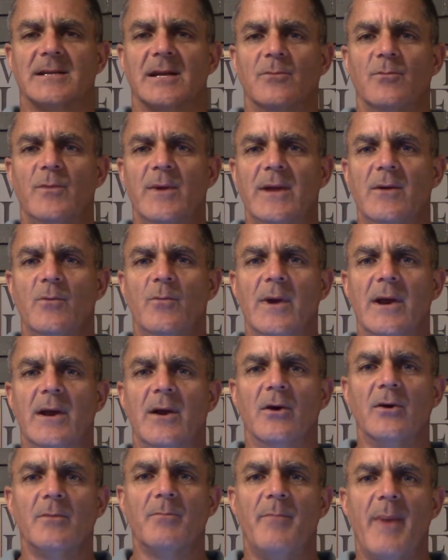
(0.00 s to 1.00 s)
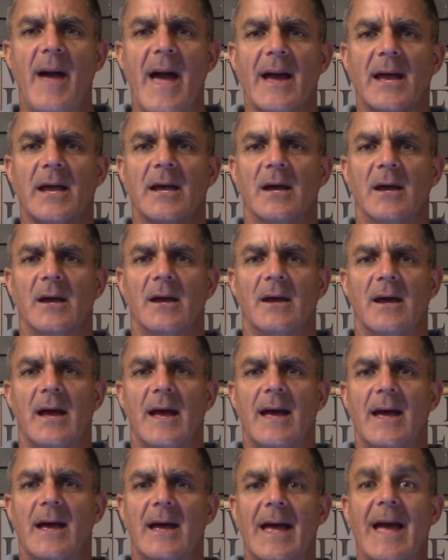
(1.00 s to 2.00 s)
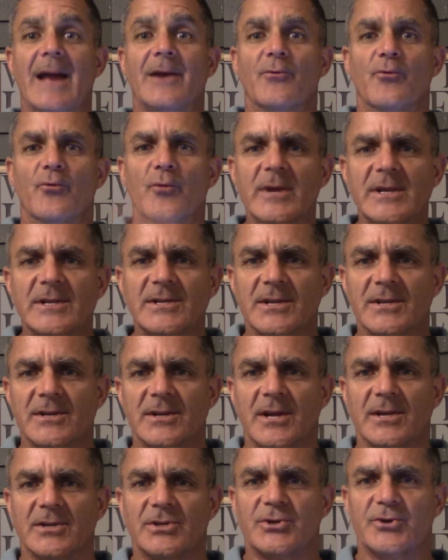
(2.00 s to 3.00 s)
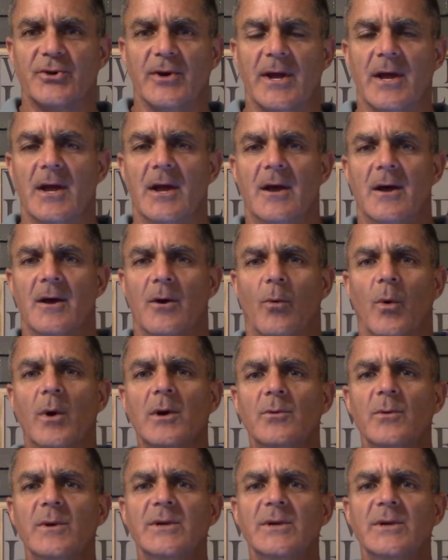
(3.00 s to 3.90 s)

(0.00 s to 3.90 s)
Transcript: and we look back at recent history, what we